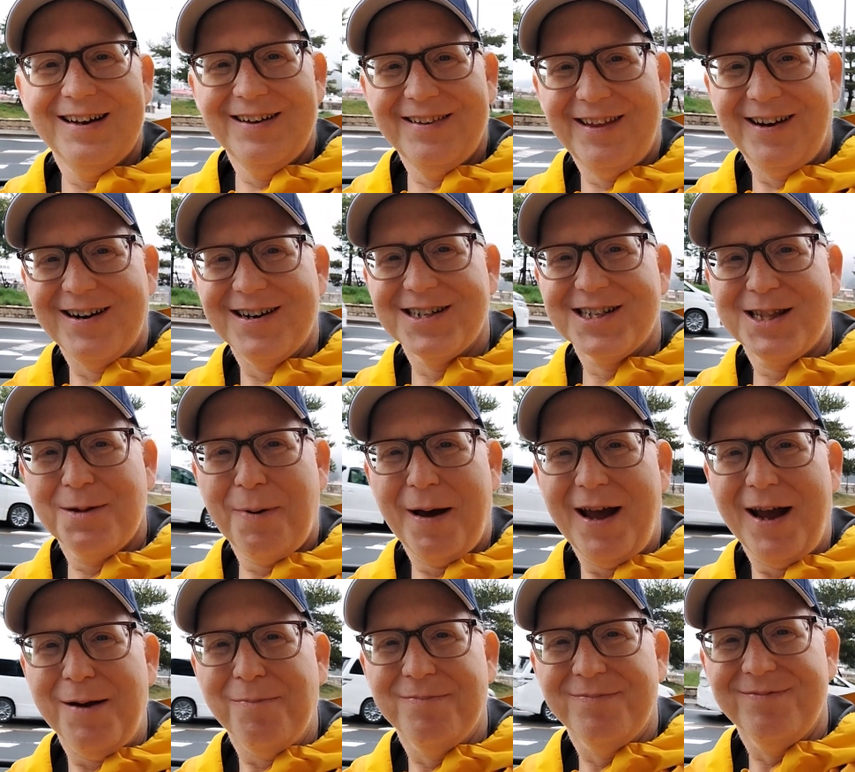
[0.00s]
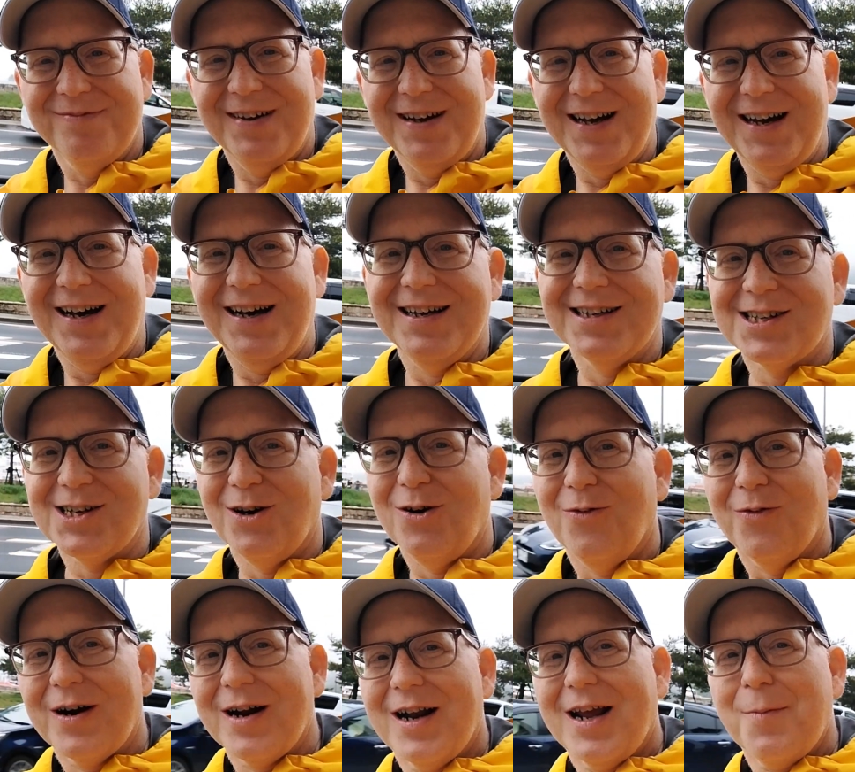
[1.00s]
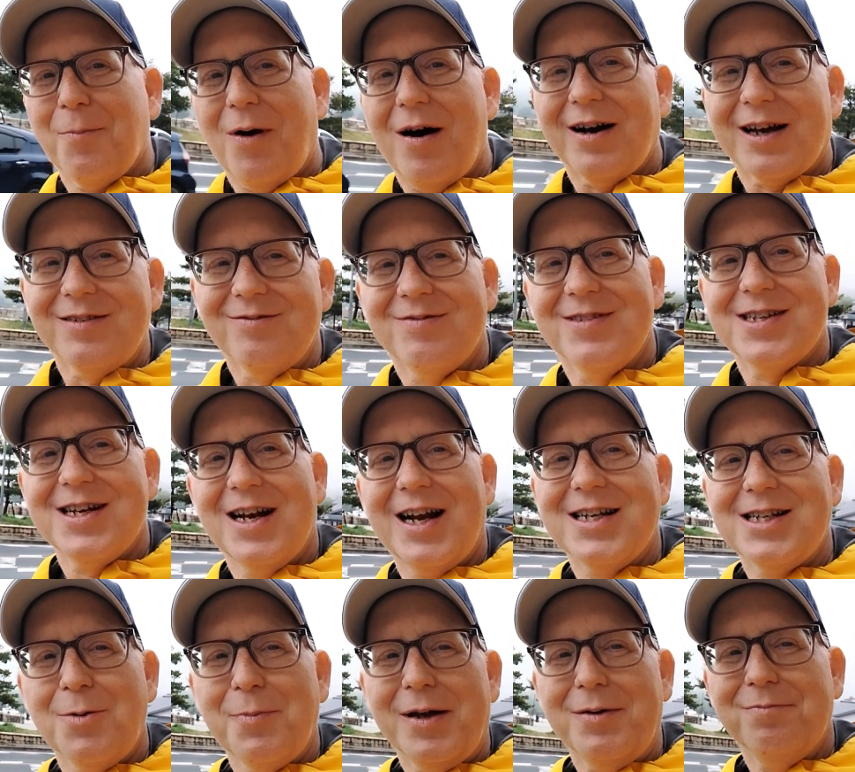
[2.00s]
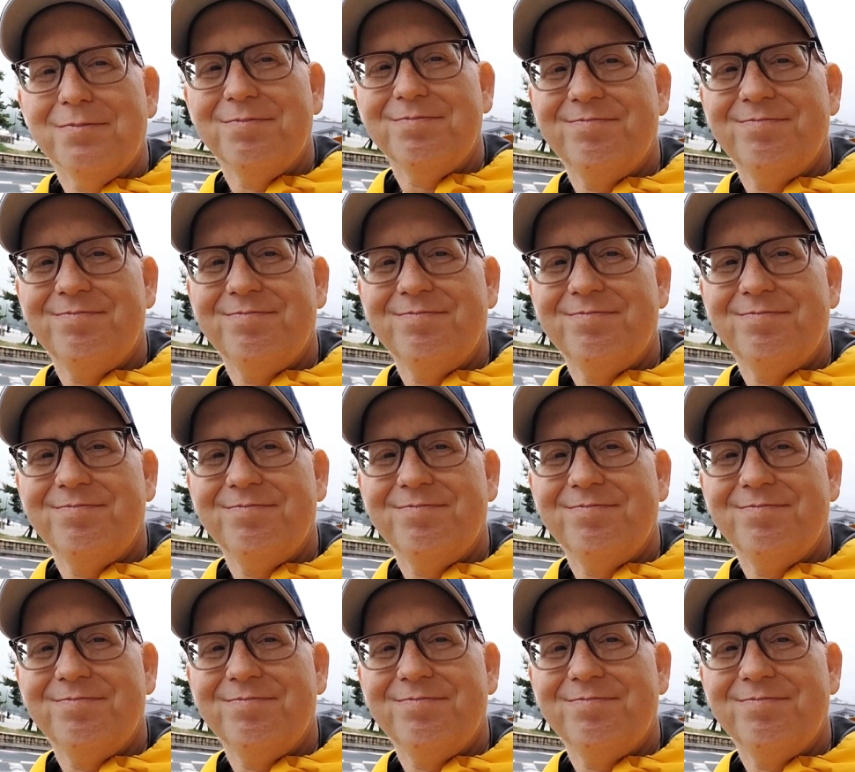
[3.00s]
There's the bay. So we're gonna keep walking. See you guys in a little bit.